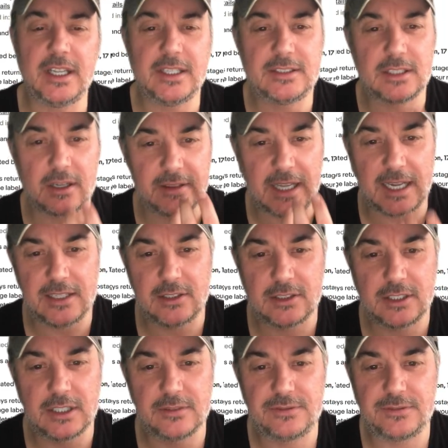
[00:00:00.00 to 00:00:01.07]
It's got that
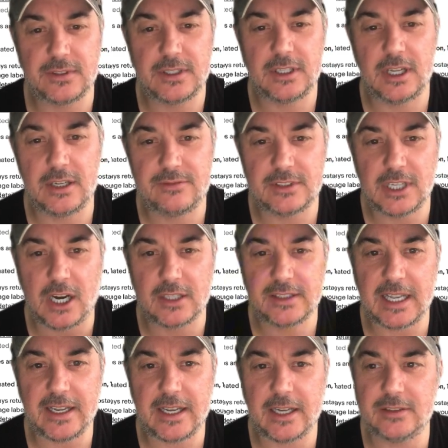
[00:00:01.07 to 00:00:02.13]
look of an Art
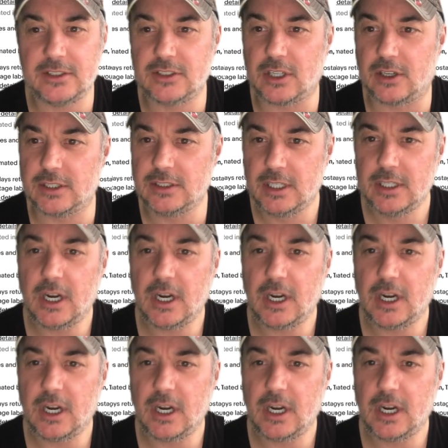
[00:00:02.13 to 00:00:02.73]
Deco design.